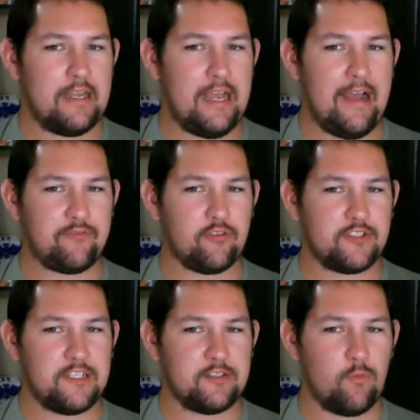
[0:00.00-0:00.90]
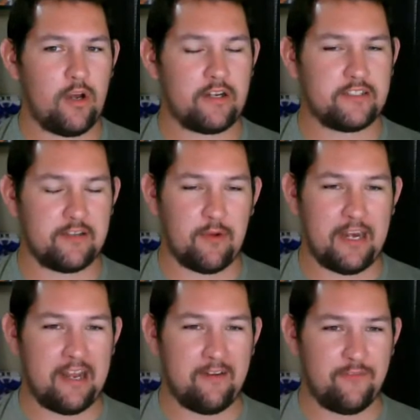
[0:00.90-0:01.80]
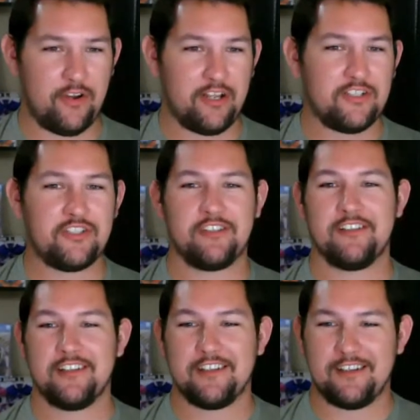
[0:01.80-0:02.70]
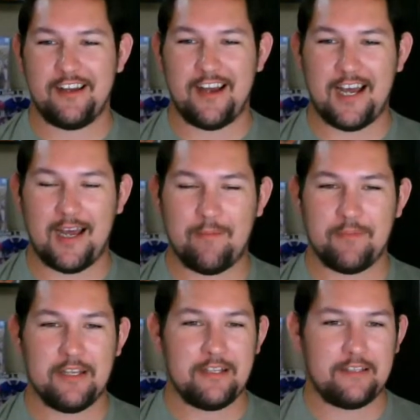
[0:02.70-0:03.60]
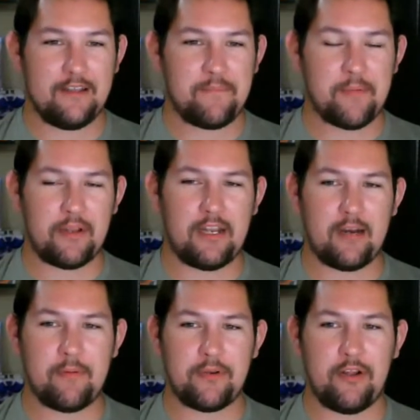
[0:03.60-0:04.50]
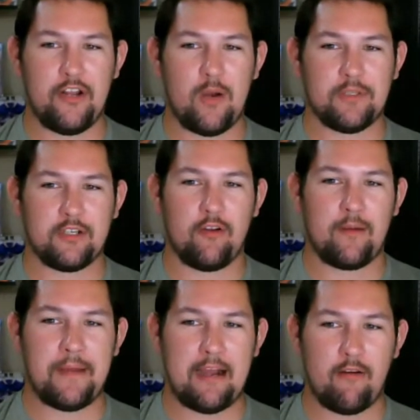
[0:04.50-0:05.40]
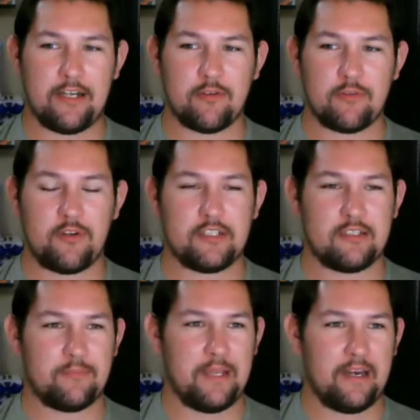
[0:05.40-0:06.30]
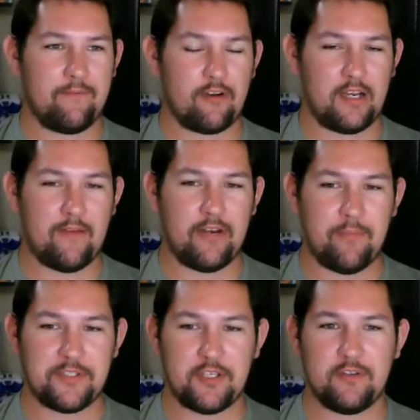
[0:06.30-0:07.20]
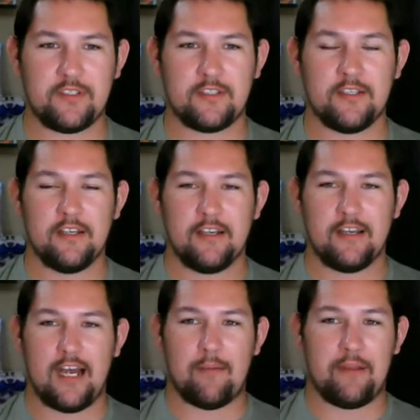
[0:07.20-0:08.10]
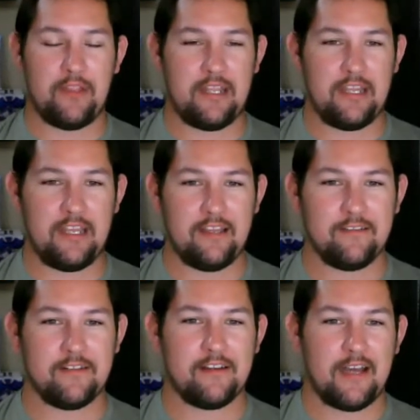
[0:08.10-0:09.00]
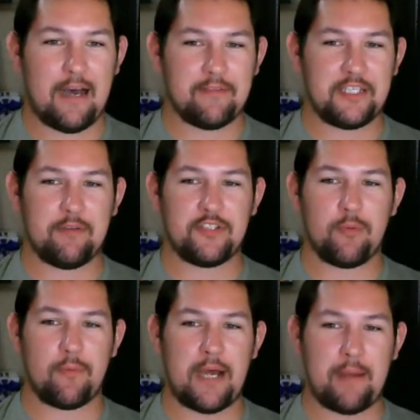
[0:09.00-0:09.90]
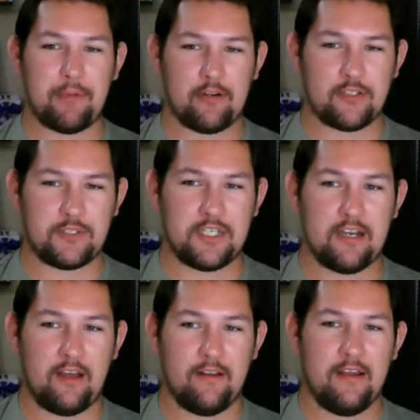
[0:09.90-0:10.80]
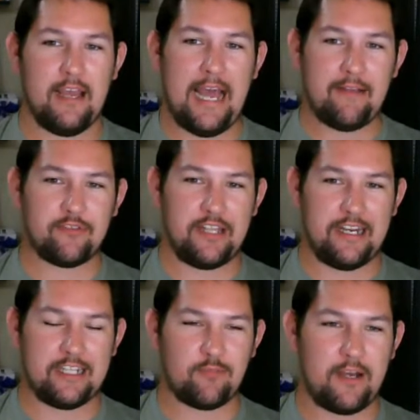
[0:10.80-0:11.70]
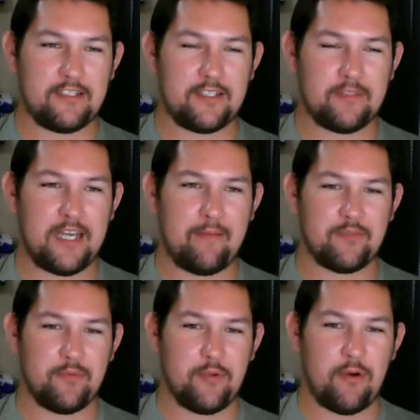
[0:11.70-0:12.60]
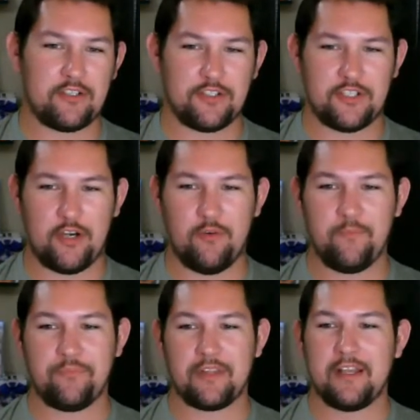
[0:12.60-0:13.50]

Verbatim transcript: after season one because they ran out of footage. Um, people, a lot of people don't know, but the Green Power Ranger was only supposed to be in it for 11 episodes, um, and then he obviously he was super popular, so he stayed on after that. That's why sometimes when you watch a show,